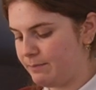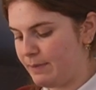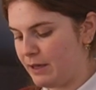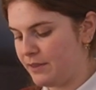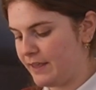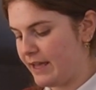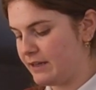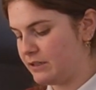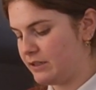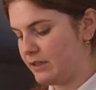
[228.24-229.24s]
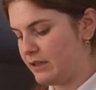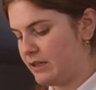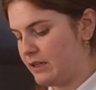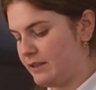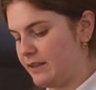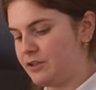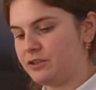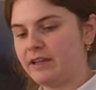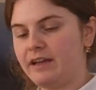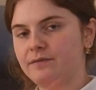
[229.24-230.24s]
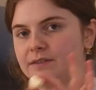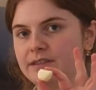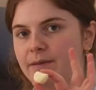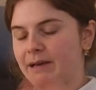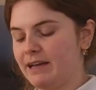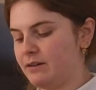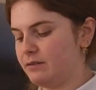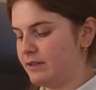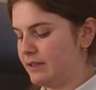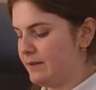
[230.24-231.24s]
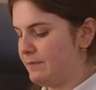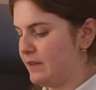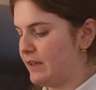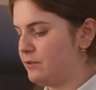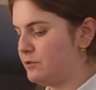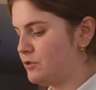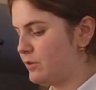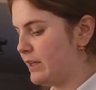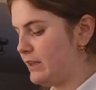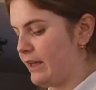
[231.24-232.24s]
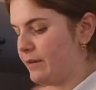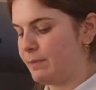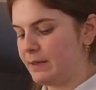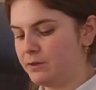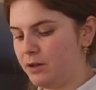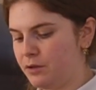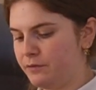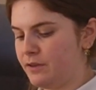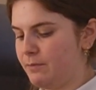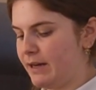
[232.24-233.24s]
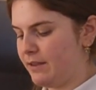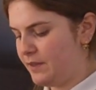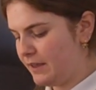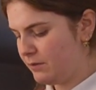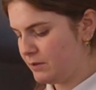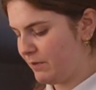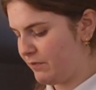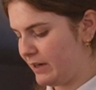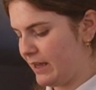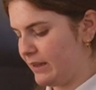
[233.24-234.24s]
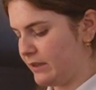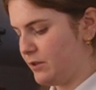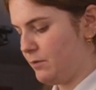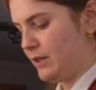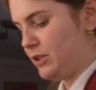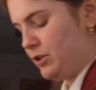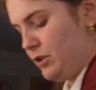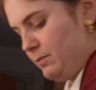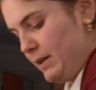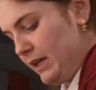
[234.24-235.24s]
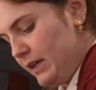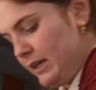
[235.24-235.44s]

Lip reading: bit of the end, and then they just kind of slip out. I used to try and like peel all of them, and I think it was my friend Alice who actually showed me